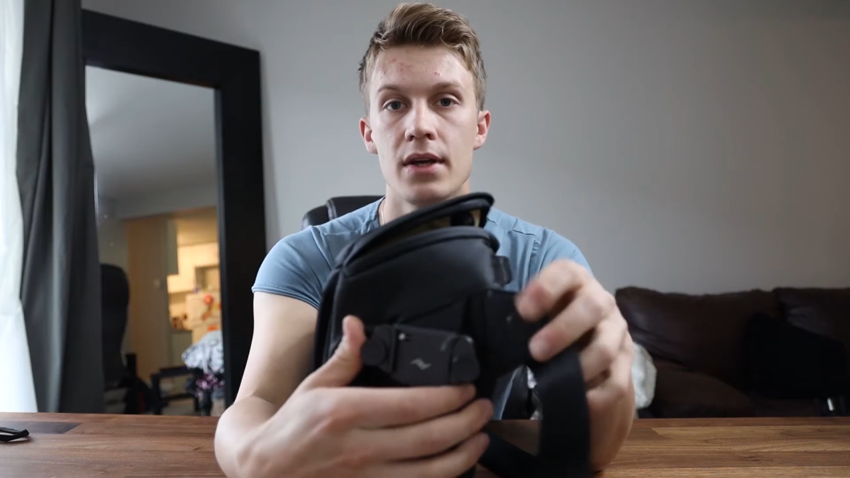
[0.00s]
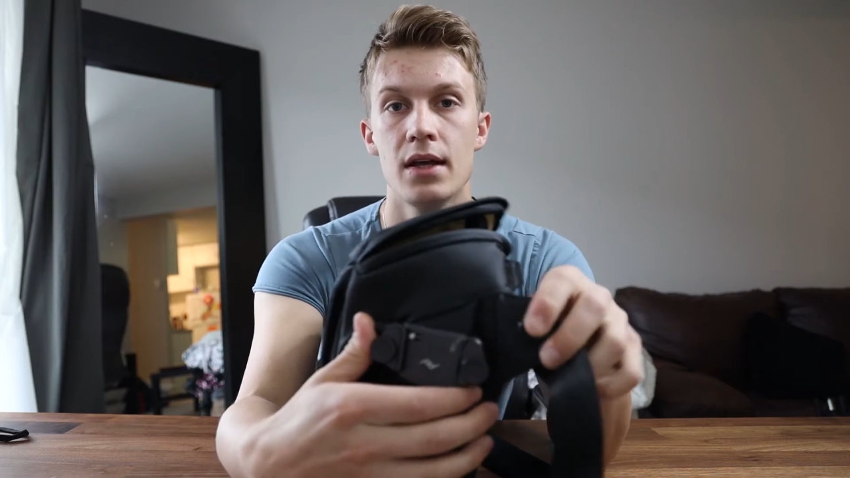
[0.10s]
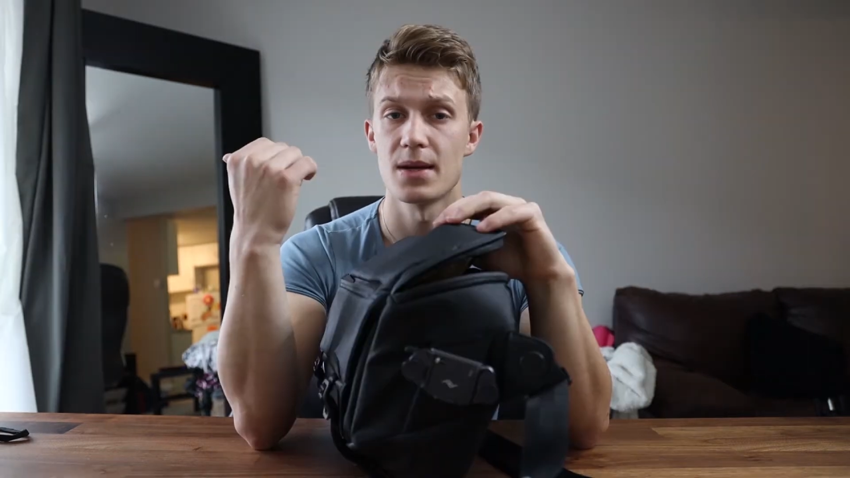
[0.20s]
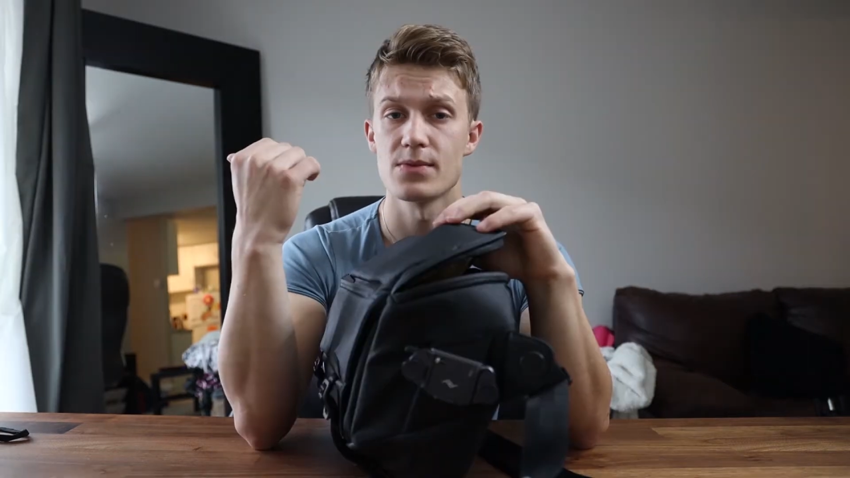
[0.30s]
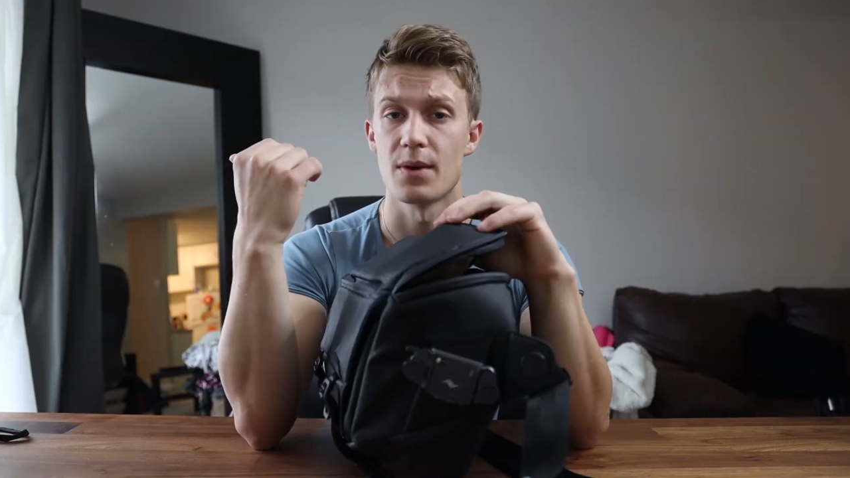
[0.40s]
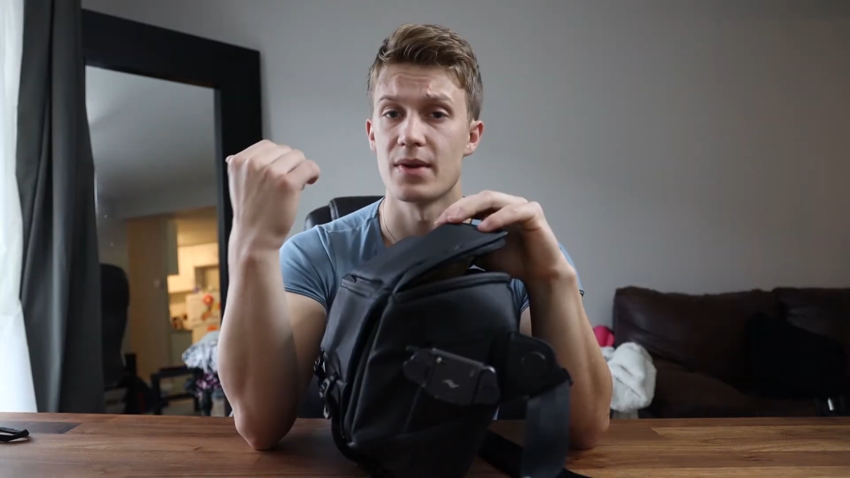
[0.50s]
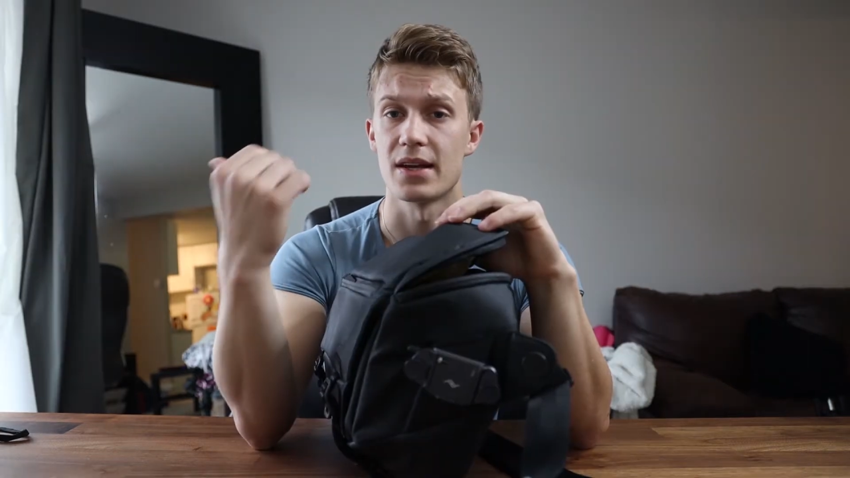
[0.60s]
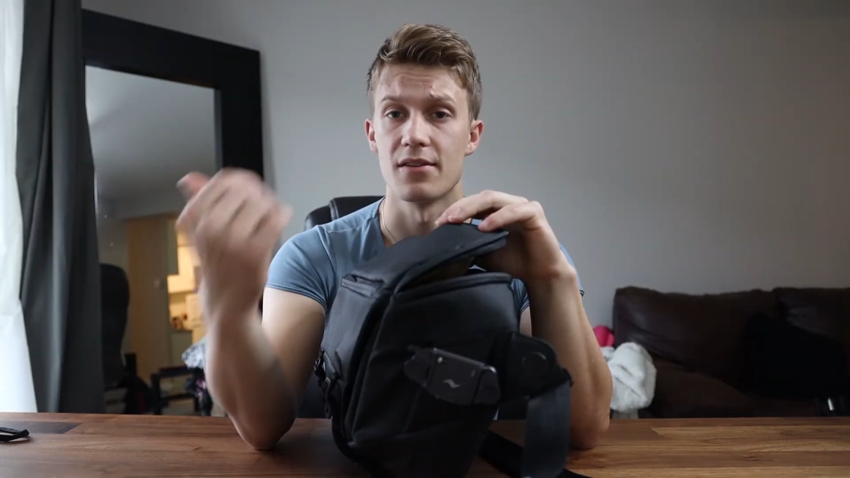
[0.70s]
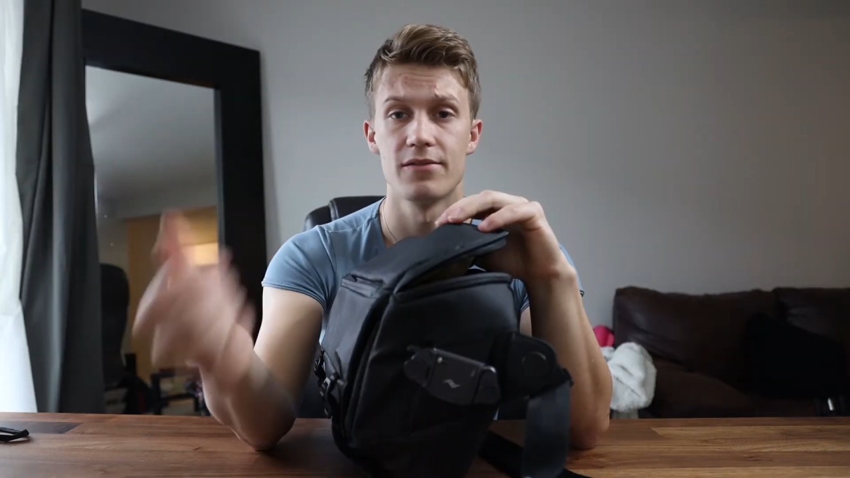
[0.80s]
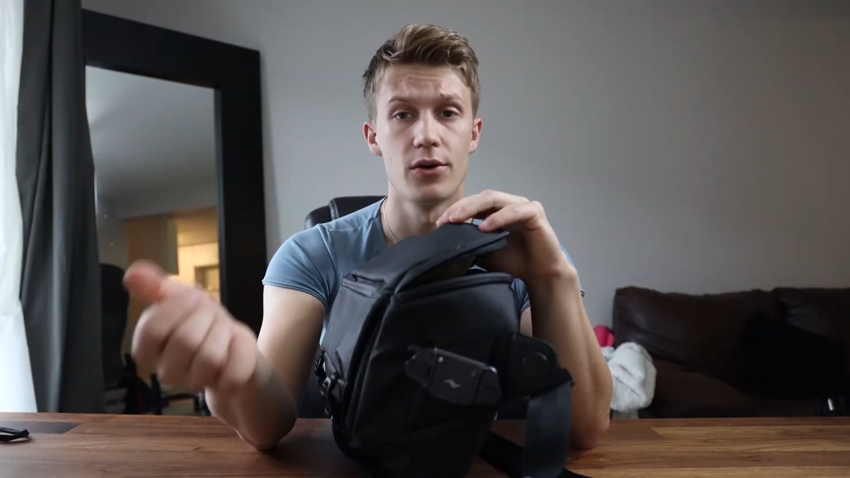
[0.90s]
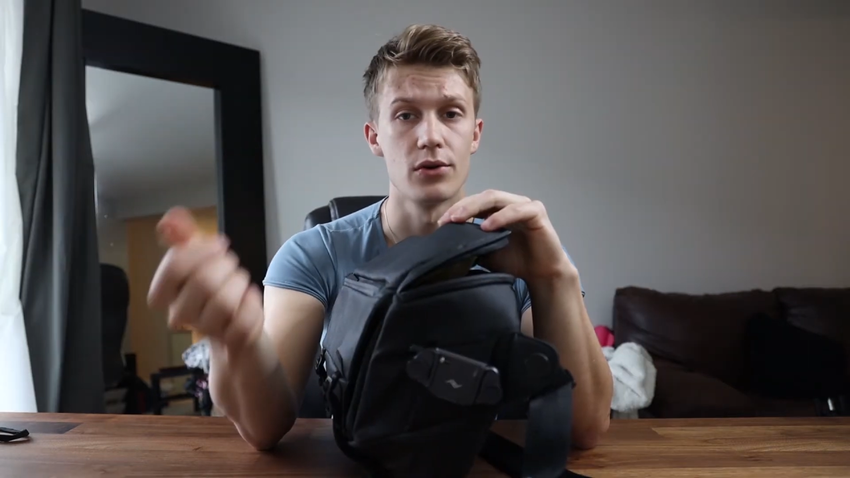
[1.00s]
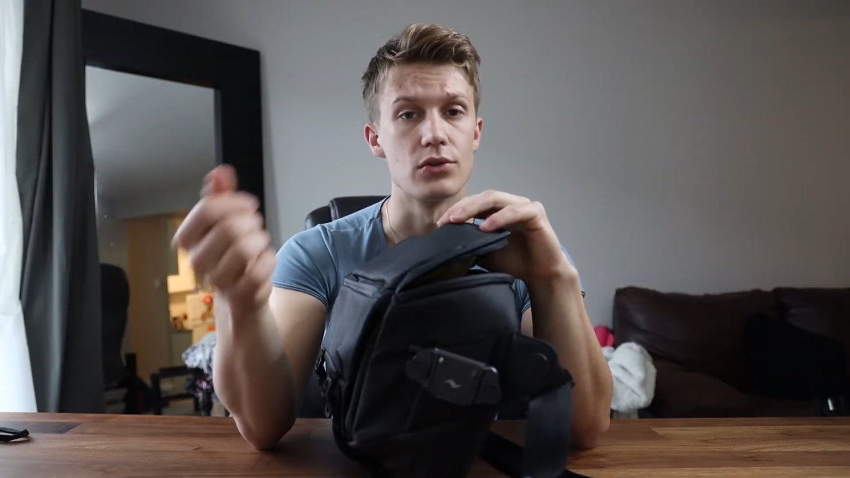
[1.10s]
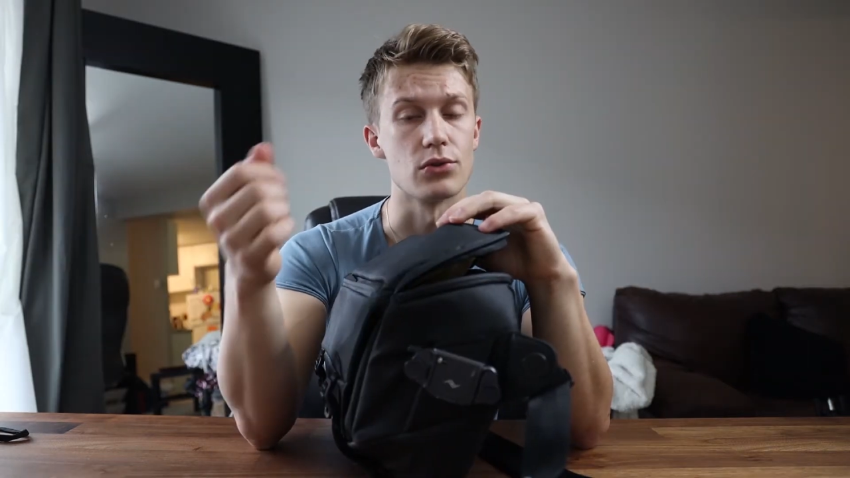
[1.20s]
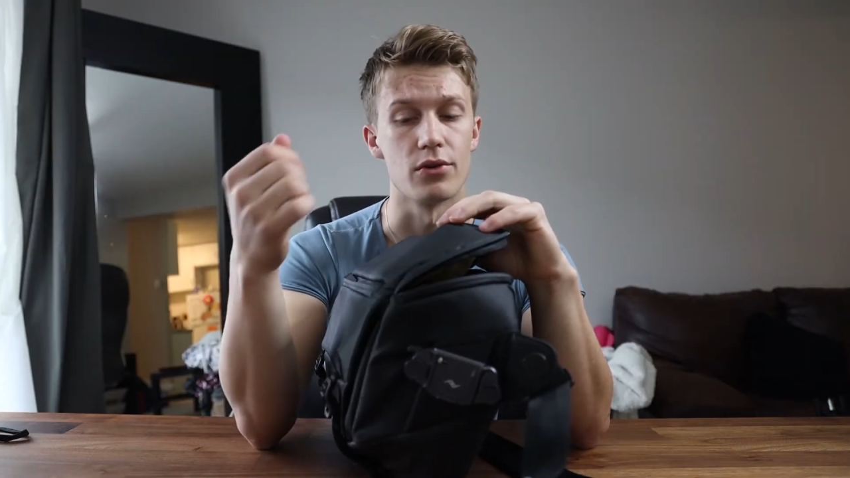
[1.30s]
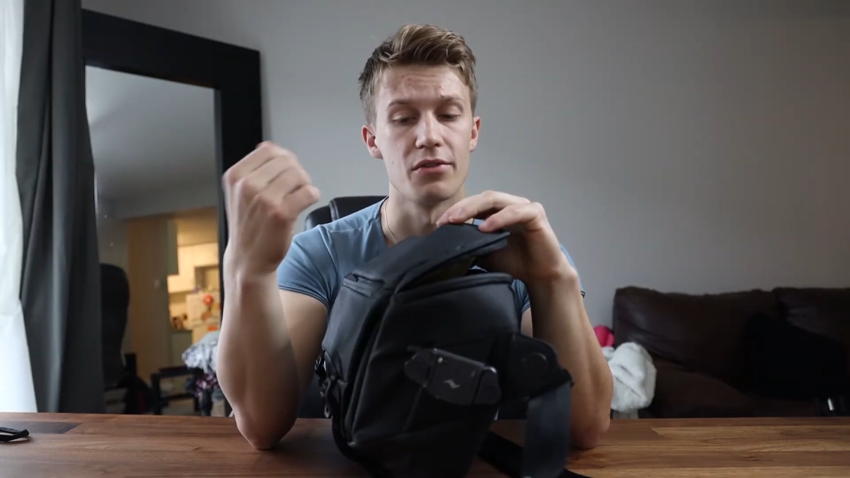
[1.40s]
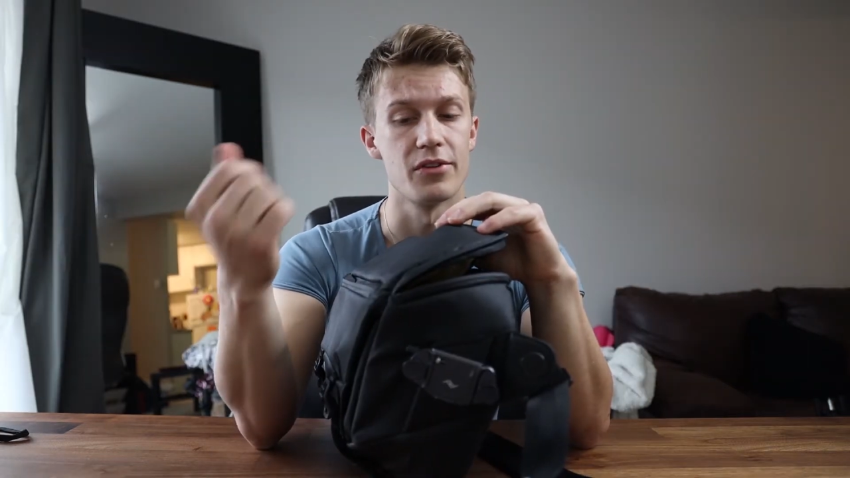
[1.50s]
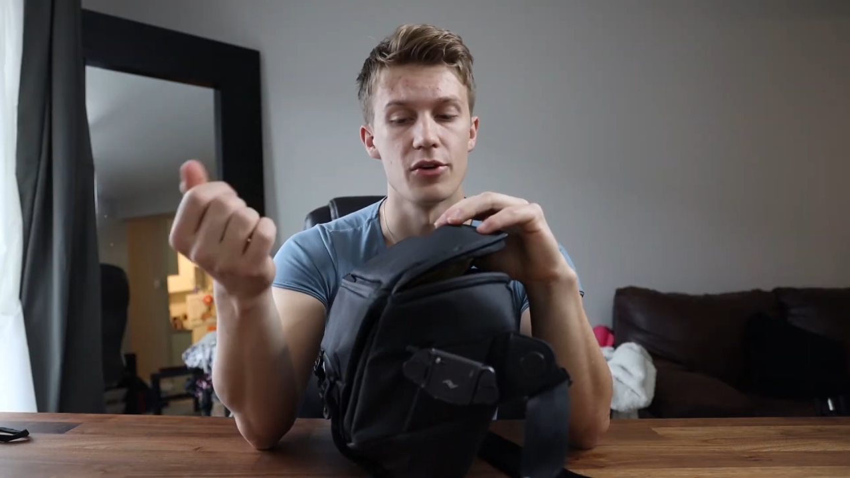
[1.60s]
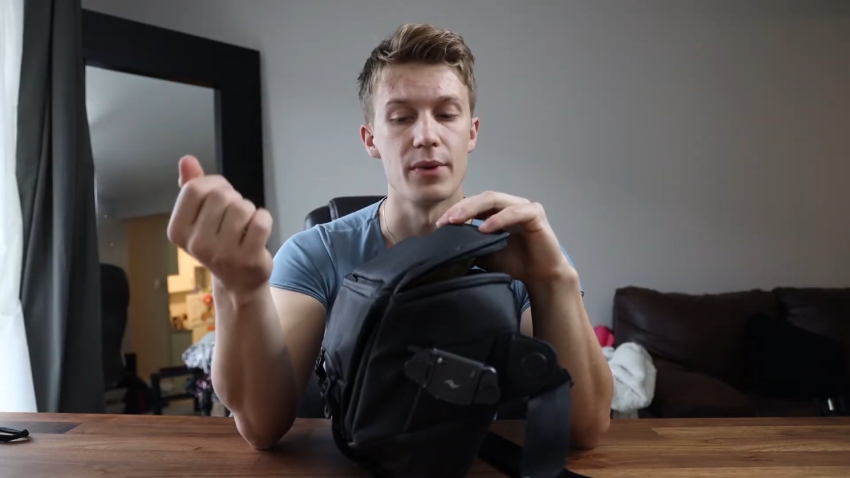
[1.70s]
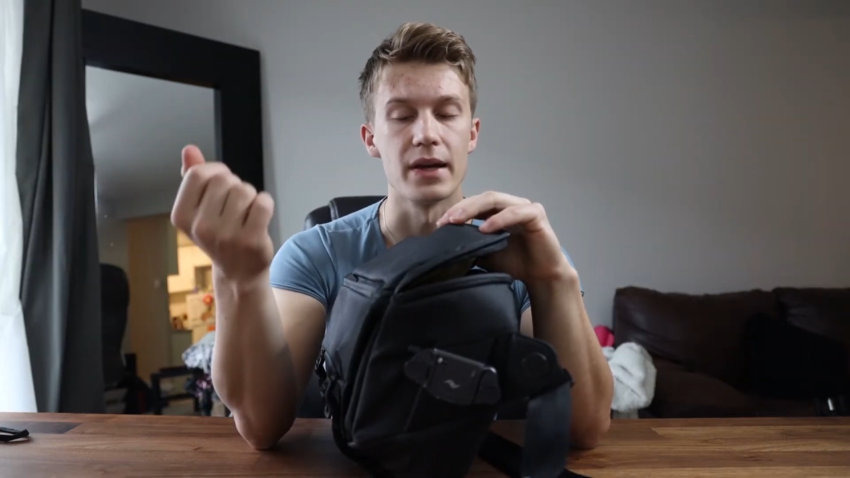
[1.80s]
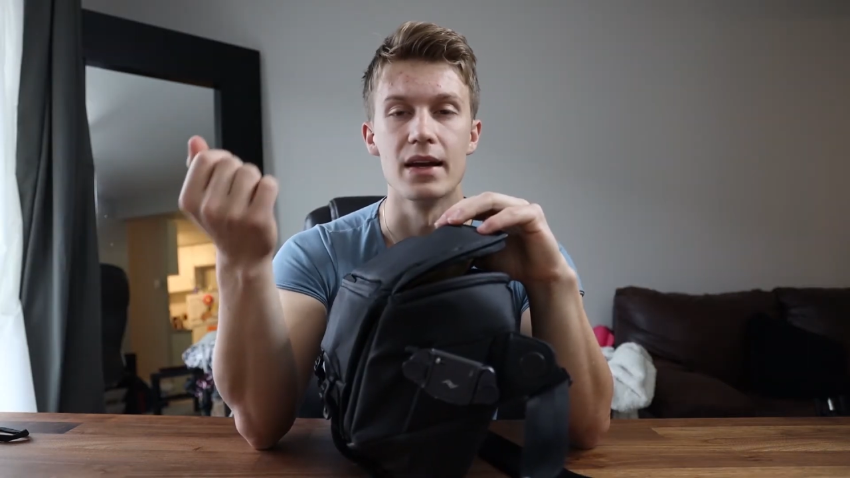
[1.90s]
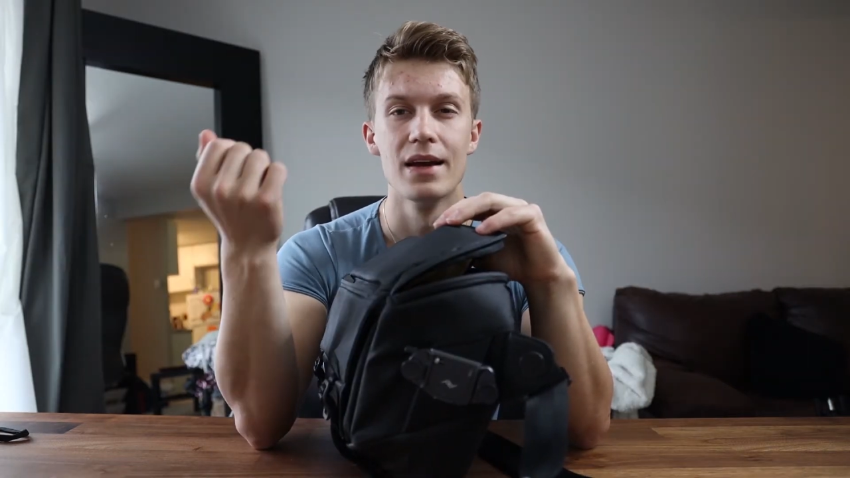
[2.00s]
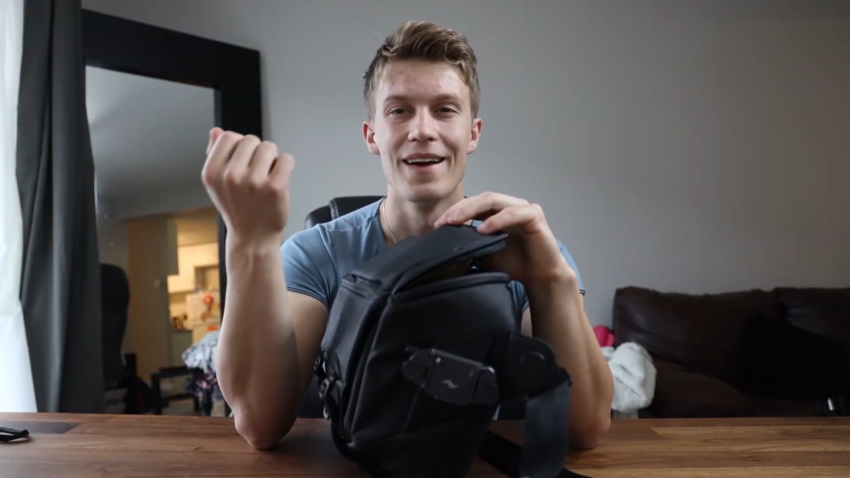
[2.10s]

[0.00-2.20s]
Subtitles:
Sometimes when I'm taking photos or filming,